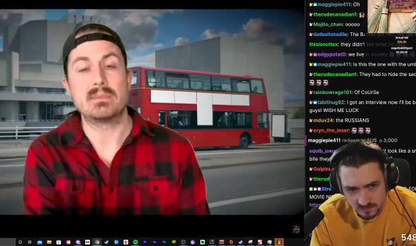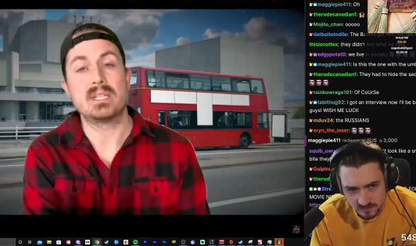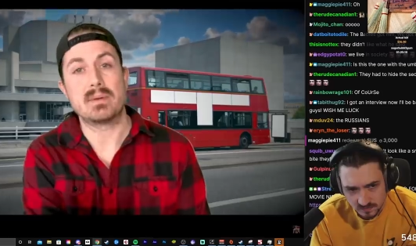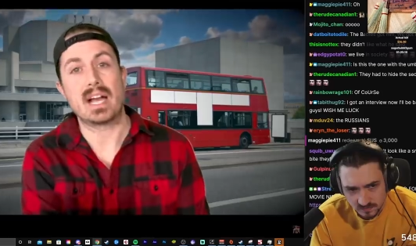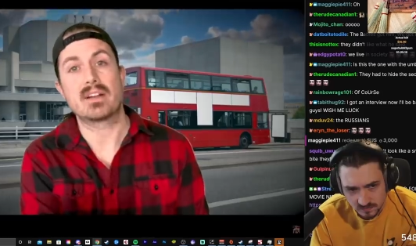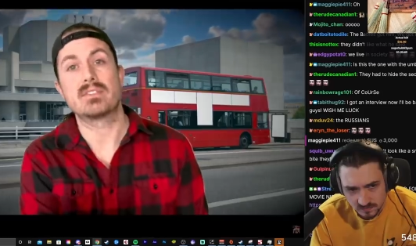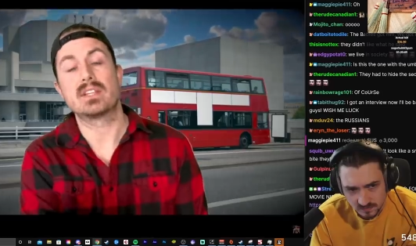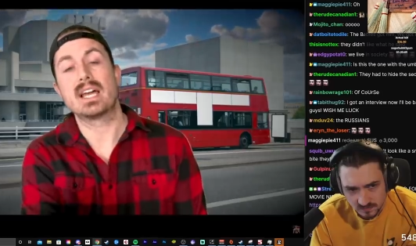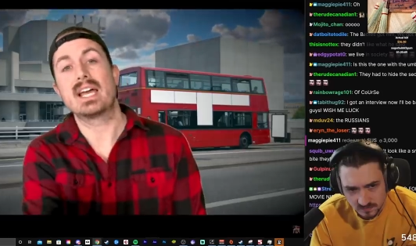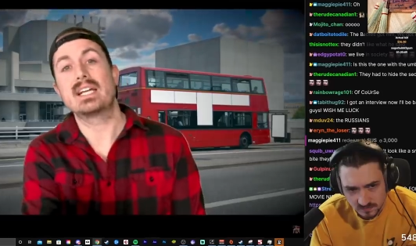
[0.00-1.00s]
Speaker 1: him in the back of
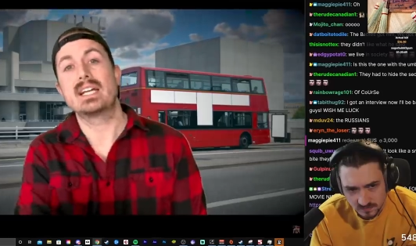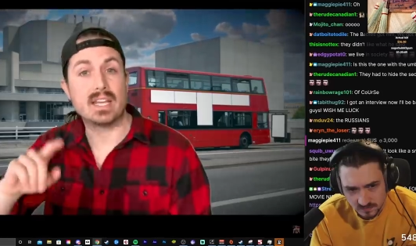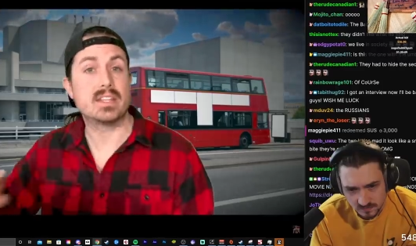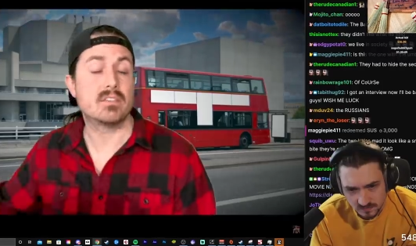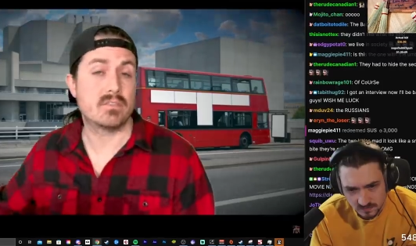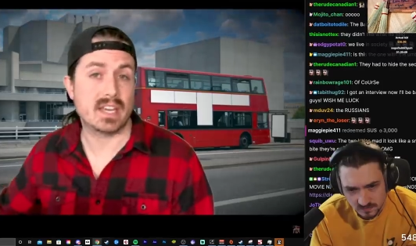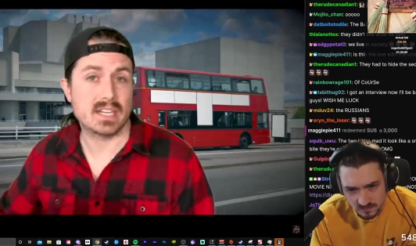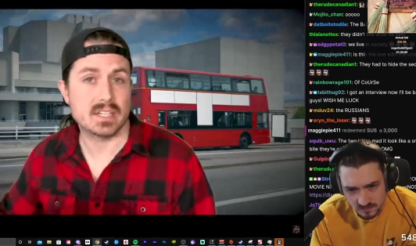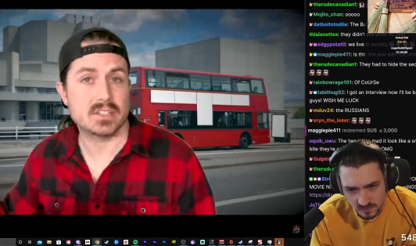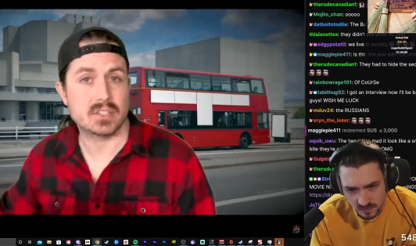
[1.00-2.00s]
the leg and then
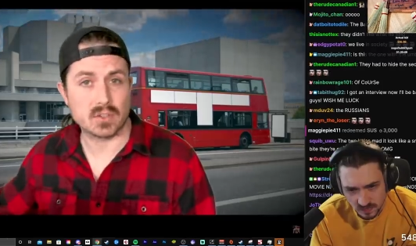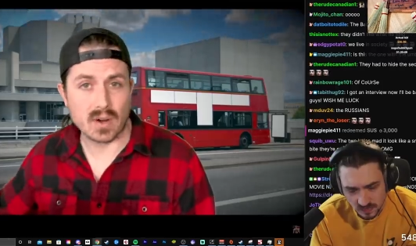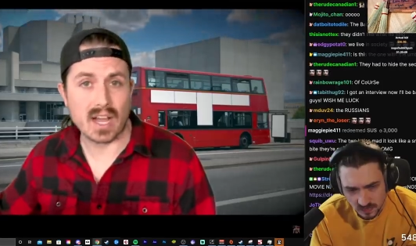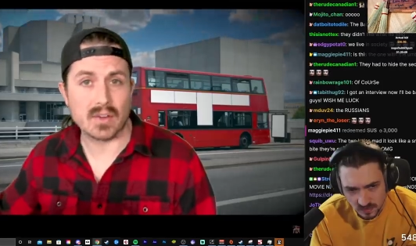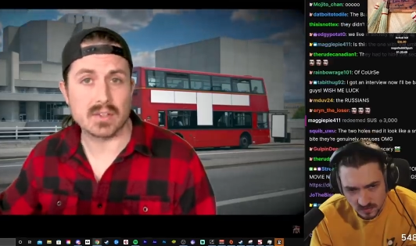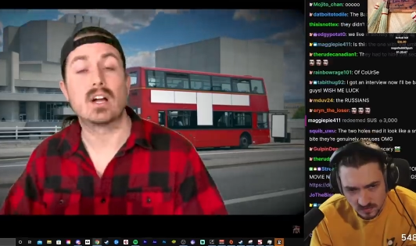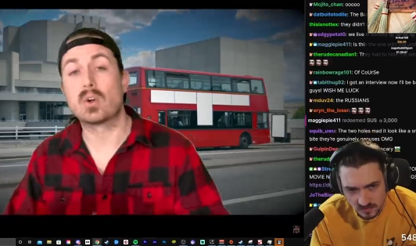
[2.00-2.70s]
faded into the crowd.